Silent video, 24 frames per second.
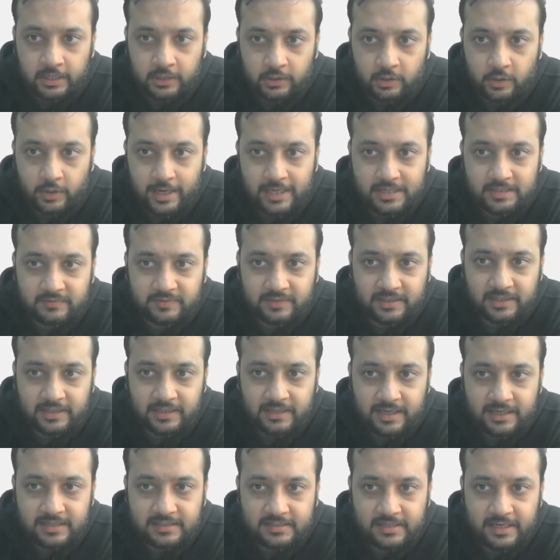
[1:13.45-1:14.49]
Now, as we
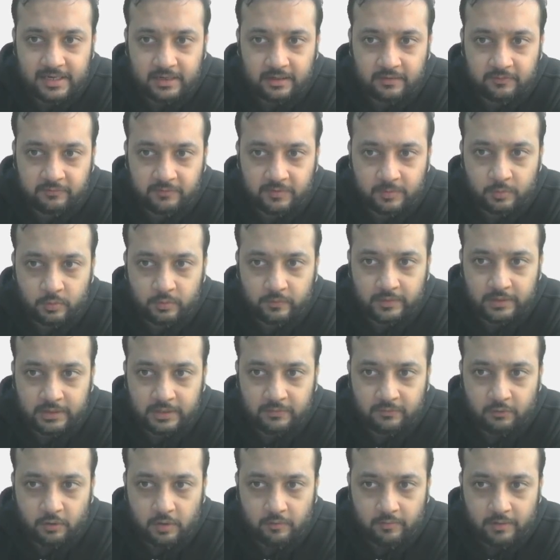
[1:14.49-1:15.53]
realize that if we move in the
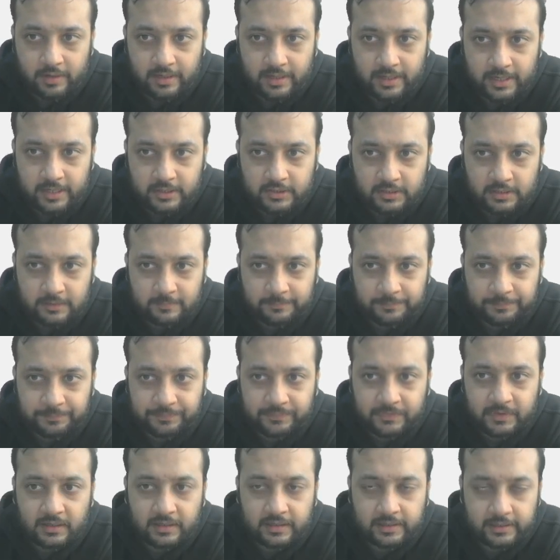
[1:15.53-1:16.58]
forward direction,
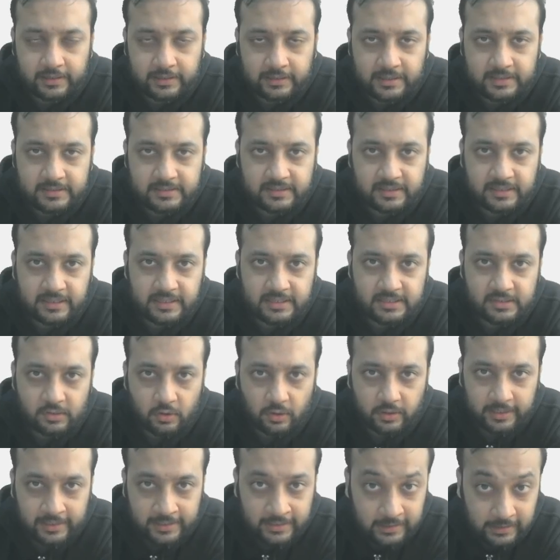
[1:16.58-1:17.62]
current density is
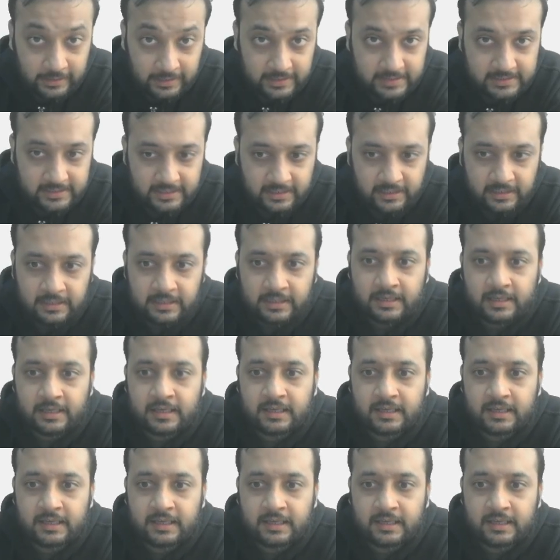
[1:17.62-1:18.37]
increasing.